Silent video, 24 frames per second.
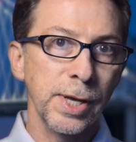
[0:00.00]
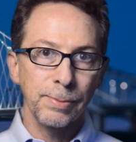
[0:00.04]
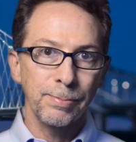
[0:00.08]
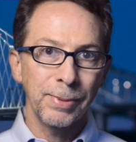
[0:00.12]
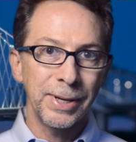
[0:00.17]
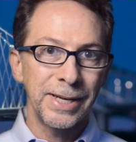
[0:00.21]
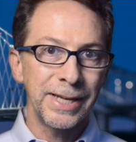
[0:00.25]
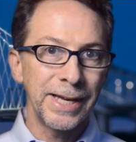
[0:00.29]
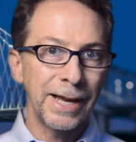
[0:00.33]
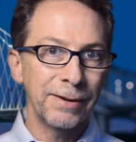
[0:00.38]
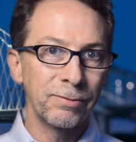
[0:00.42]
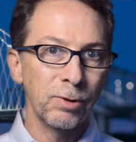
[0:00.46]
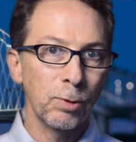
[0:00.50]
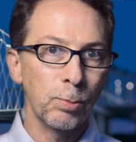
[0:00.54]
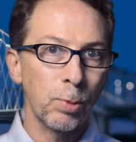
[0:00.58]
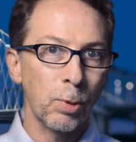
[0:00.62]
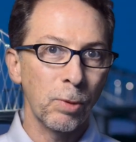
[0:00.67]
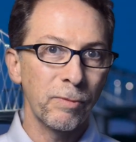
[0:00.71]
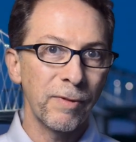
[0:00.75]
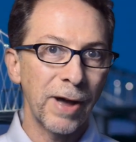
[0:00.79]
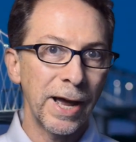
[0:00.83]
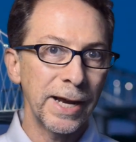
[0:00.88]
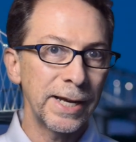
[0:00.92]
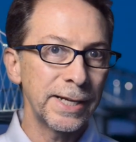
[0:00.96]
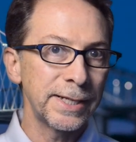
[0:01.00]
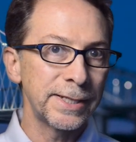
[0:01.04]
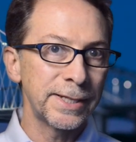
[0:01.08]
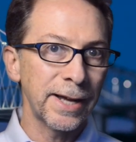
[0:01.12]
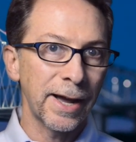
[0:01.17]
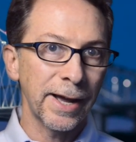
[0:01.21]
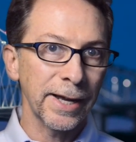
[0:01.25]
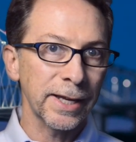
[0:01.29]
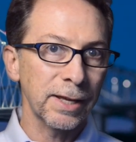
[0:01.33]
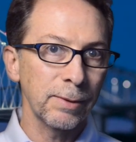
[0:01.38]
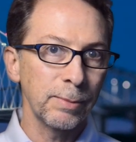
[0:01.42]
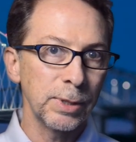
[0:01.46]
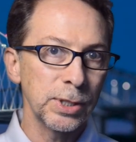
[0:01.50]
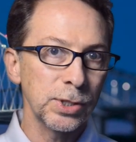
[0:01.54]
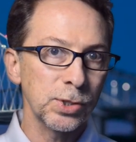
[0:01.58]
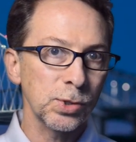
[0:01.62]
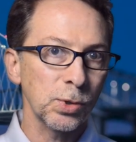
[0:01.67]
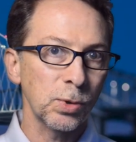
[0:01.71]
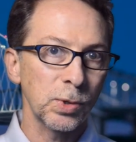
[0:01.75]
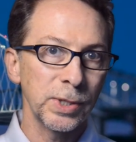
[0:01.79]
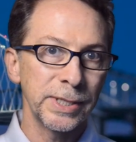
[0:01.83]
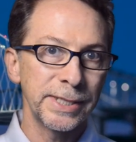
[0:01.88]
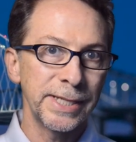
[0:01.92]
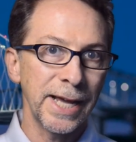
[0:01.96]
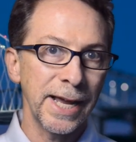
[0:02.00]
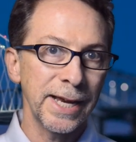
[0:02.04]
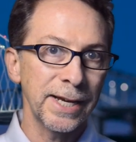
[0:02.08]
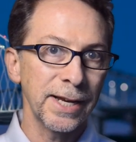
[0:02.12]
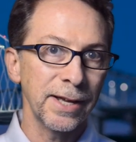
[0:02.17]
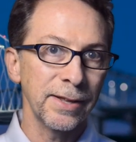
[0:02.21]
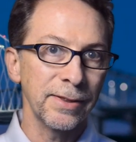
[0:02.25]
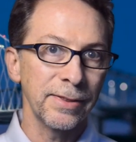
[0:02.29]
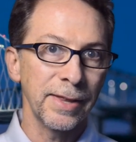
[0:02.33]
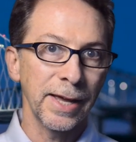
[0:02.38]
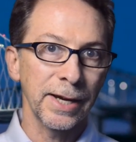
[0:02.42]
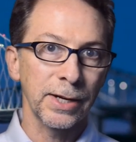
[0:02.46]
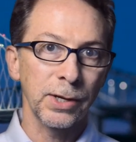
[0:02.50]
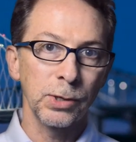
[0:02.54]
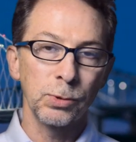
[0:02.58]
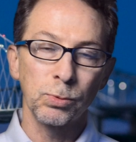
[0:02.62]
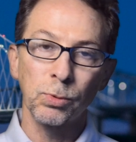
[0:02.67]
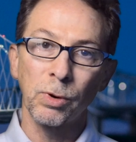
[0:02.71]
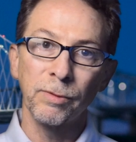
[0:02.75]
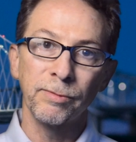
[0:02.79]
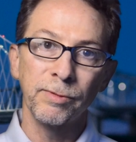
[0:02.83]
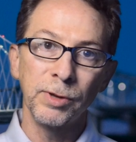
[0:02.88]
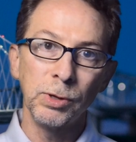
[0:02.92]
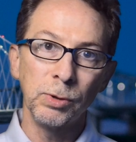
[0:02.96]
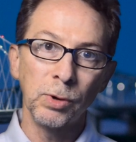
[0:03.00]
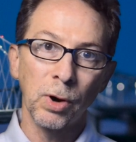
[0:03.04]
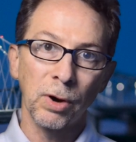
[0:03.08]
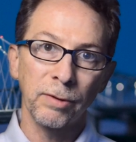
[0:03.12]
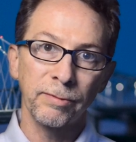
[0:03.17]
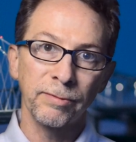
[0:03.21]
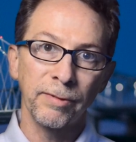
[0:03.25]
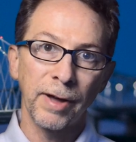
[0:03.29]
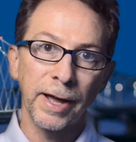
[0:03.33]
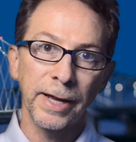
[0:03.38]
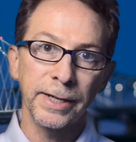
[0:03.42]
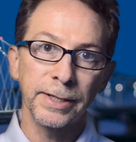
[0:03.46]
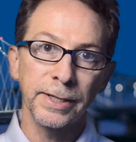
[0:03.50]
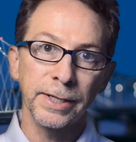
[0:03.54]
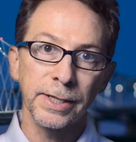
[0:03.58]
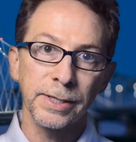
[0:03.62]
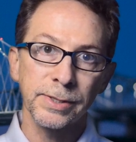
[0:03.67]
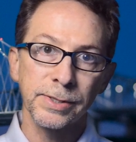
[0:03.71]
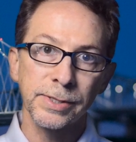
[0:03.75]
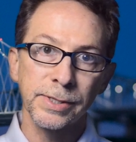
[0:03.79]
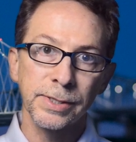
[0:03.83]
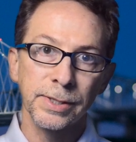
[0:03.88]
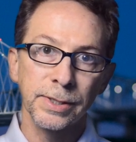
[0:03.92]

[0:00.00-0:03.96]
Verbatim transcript: but never provided documents or data that could refute our findings.